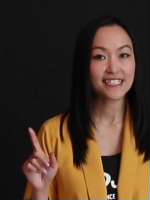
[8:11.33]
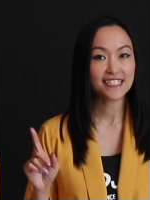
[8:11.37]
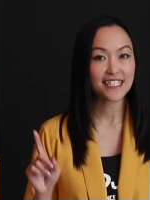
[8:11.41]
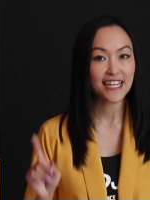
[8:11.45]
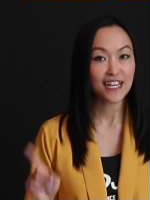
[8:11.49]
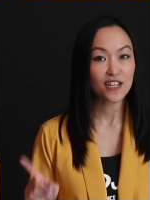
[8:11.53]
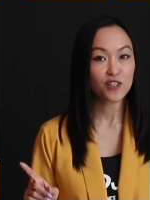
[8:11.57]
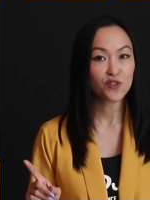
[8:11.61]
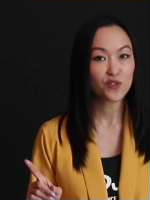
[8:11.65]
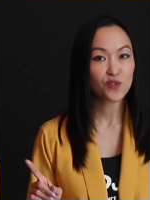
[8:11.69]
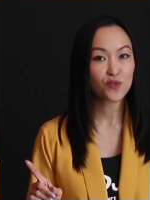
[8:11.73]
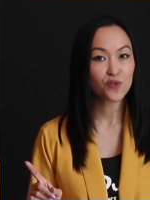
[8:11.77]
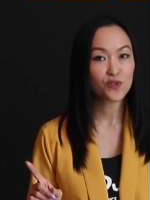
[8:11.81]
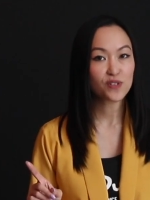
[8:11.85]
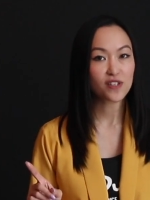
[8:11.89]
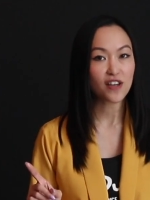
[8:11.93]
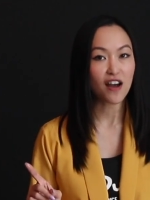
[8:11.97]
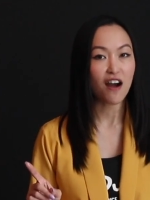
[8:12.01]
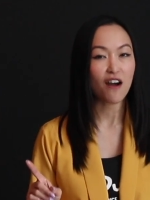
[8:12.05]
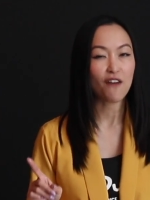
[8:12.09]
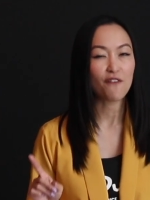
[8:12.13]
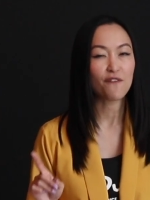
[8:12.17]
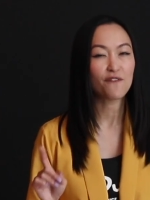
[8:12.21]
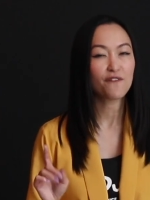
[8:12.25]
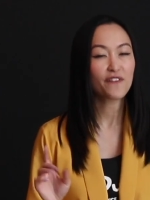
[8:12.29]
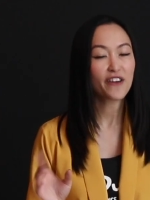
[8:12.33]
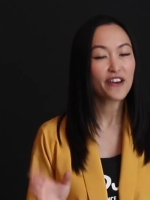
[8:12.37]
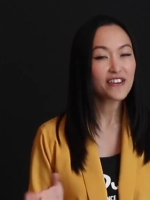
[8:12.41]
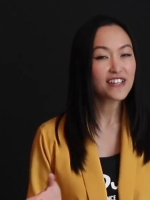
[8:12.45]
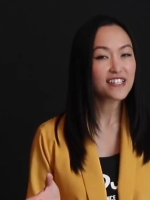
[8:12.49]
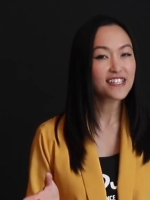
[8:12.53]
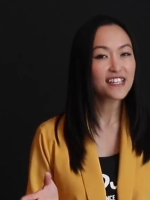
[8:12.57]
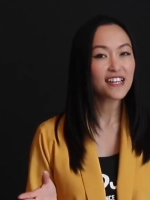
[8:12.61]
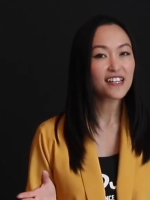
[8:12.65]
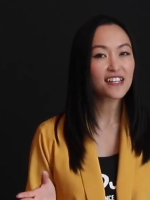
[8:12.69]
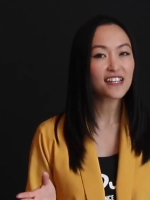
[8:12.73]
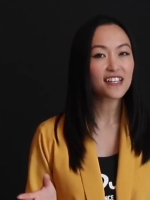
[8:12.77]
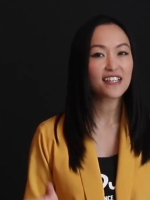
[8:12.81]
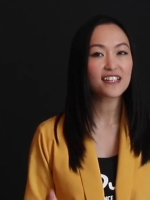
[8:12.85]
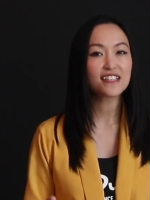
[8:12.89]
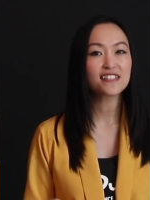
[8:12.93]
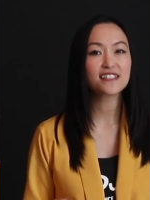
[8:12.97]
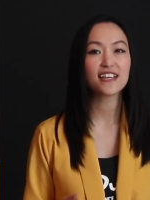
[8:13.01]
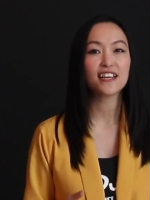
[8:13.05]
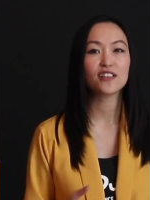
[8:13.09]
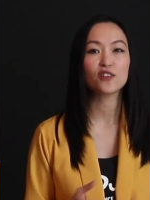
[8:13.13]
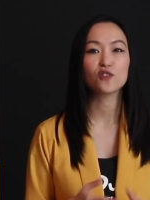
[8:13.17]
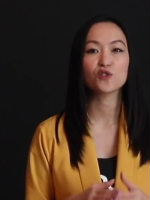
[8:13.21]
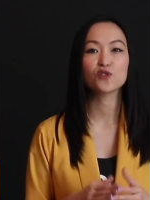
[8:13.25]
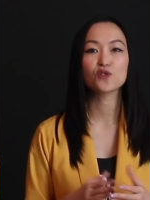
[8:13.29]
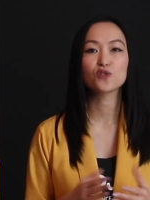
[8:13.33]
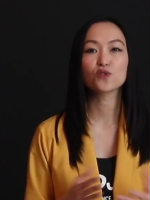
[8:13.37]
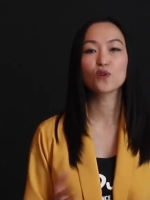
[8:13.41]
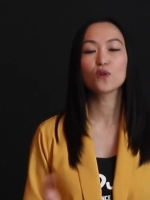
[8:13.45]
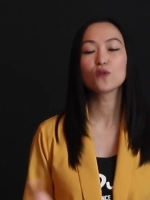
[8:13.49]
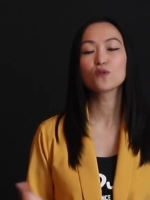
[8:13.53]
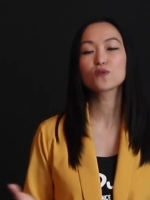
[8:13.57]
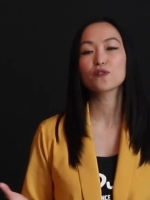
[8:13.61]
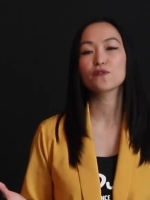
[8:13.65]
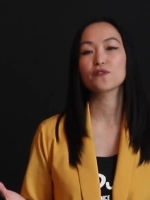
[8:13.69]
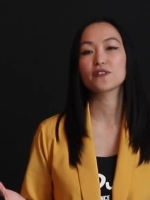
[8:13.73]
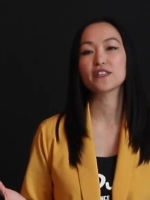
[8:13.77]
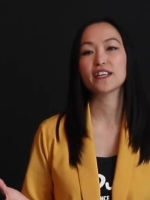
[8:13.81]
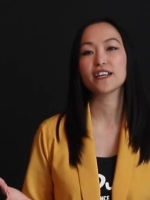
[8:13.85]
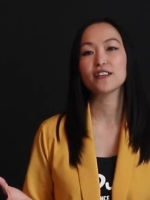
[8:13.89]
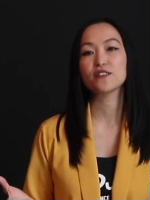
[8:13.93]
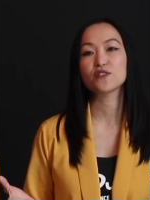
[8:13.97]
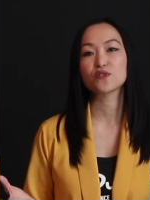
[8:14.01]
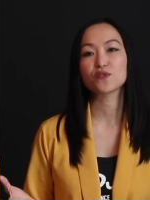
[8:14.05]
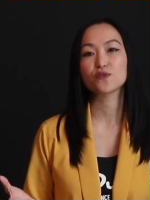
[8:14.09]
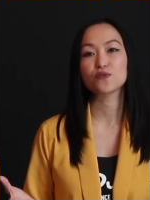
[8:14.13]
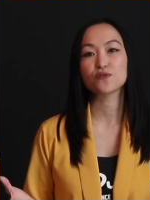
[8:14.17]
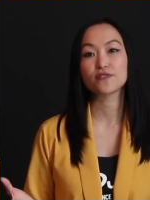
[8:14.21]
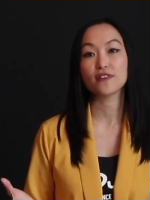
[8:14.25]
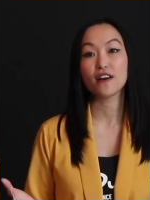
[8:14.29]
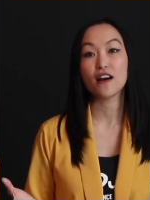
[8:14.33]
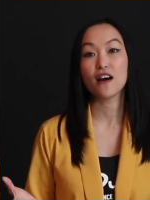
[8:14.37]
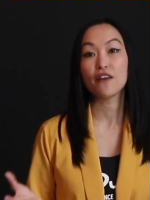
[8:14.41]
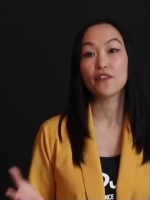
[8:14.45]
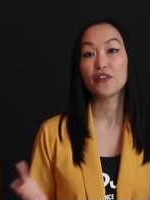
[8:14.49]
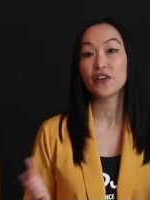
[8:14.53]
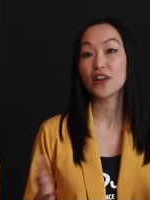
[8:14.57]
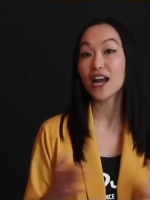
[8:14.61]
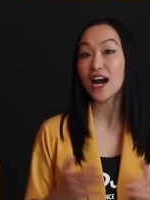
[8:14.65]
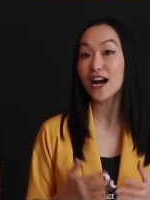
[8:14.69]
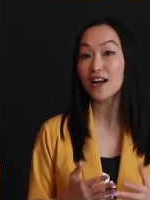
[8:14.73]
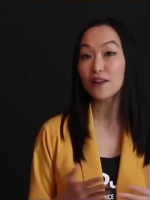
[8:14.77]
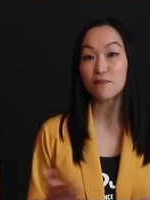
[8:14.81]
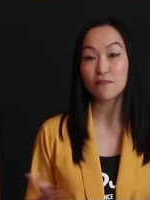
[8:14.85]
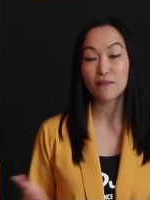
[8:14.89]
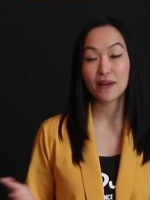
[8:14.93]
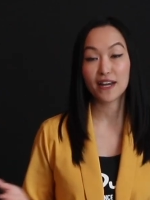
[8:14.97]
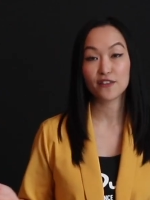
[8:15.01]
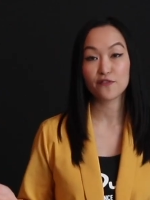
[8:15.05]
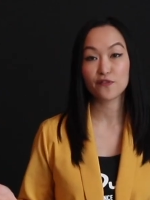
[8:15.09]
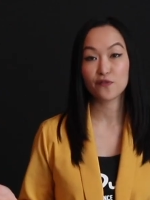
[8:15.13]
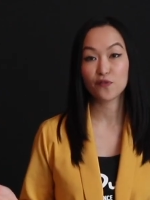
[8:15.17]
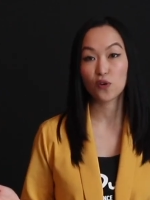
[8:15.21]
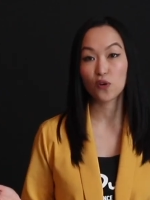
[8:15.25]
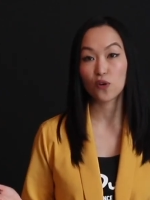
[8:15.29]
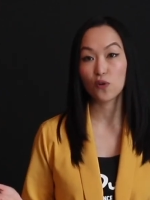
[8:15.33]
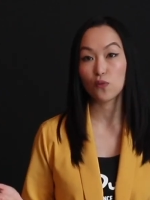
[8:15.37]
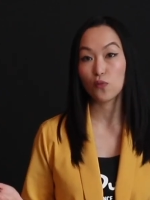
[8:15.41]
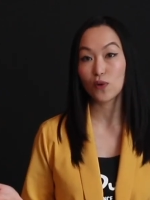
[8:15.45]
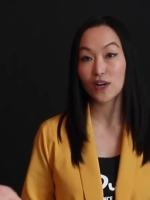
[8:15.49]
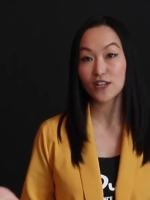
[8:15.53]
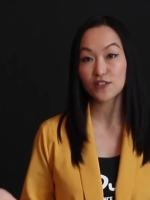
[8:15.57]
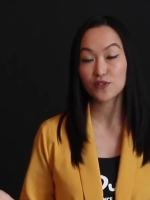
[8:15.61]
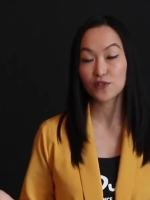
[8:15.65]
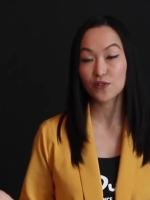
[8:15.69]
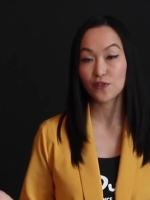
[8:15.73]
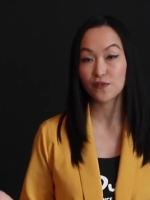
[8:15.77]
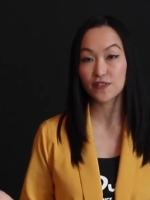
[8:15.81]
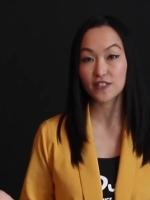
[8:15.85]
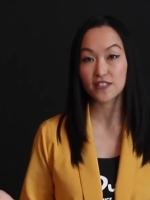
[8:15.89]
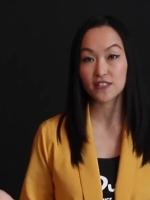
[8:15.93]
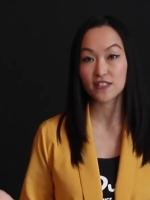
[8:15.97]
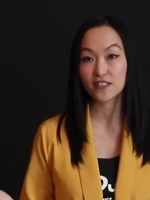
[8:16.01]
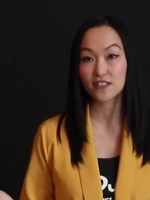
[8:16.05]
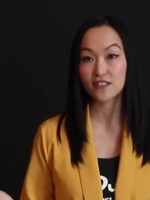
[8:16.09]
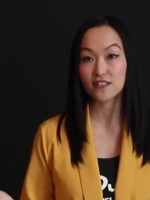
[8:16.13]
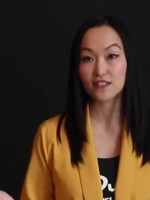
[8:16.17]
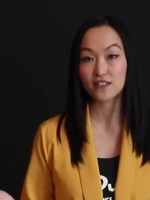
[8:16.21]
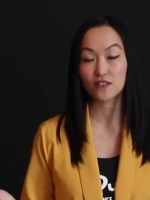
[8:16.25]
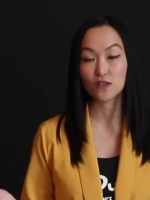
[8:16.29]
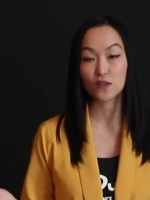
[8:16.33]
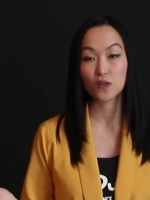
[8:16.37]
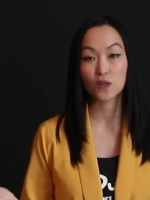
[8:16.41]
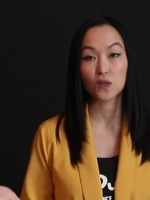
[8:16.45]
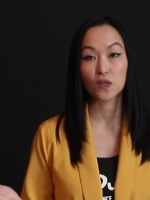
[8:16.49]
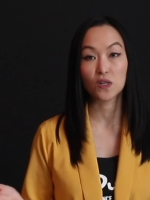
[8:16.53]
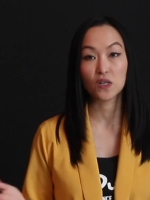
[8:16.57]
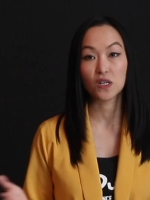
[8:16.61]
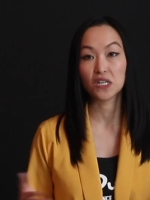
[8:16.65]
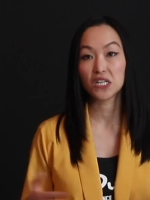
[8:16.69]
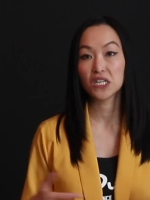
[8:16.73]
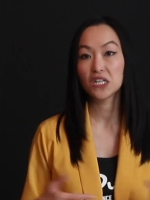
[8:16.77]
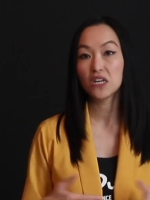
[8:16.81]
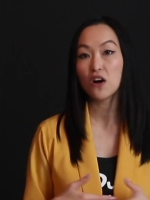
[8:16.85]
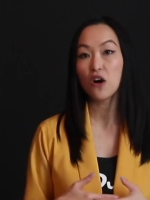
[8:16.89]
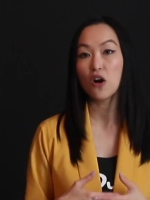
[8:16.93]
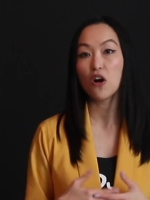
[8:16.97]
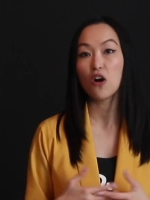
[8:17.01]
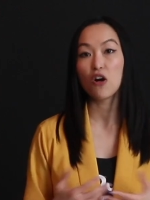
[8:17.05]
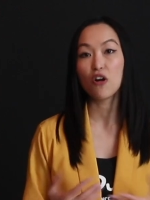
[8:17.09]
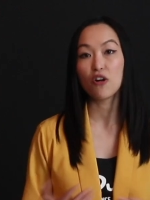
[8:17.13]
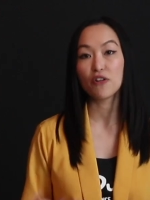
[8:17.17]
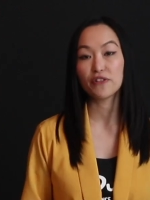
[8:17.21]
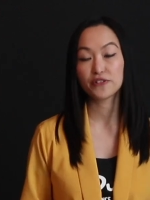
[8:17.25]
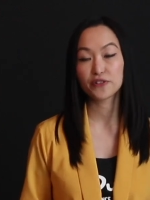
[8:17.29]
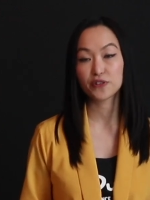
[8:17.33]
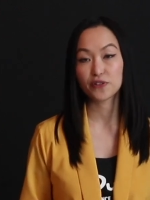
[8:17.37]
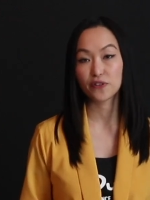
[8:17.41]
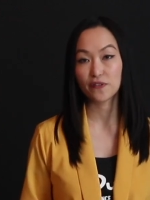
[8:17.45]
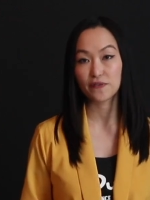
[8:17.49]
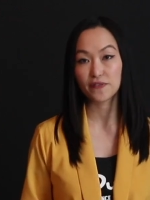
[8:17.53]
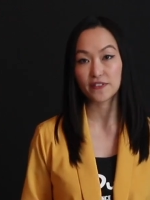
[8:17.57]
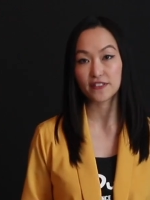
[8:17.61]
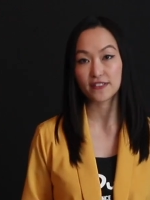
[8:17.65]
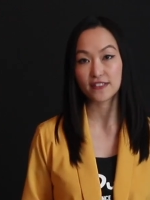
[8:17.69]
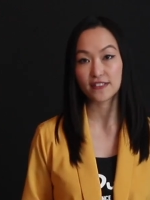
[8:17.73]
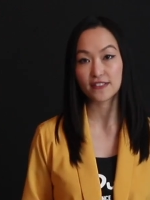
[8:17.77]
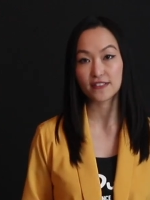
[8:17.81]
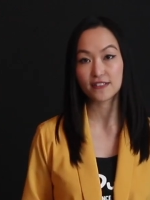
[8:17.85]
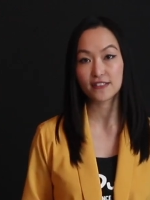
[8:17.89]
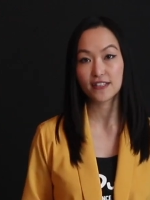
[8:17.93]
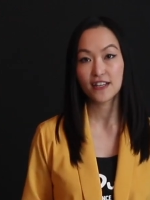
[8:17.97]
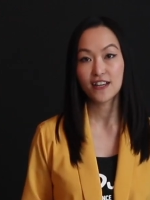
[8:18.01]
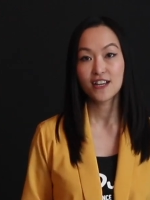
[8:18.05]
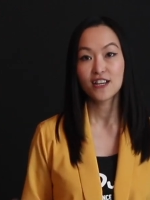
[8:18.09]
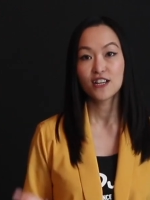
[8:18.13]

Dance shoes are very delicate, and the soles of the dance shoes are not meant for wet surfaces or hard surfaces.